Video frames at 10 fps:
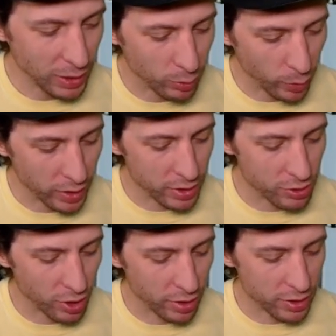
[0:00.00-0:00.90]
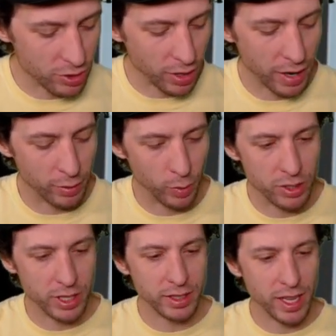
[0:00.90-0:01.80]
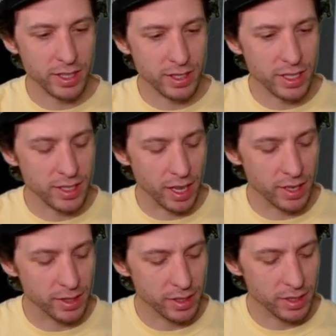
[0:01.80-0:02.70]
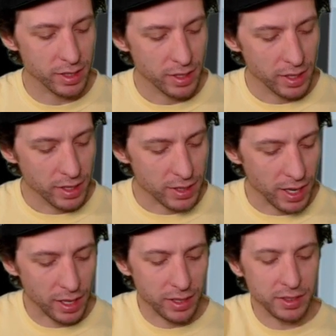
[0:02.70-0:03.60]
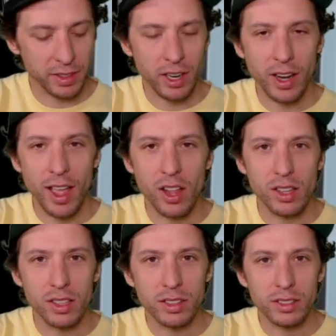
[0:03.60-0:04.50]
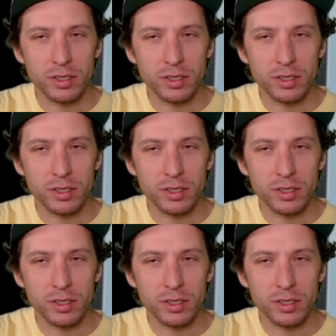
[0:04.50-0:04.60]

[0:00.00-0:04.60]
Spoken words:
We're ready to draw this driver. Once you get that seat done, it's kind of like the letter L.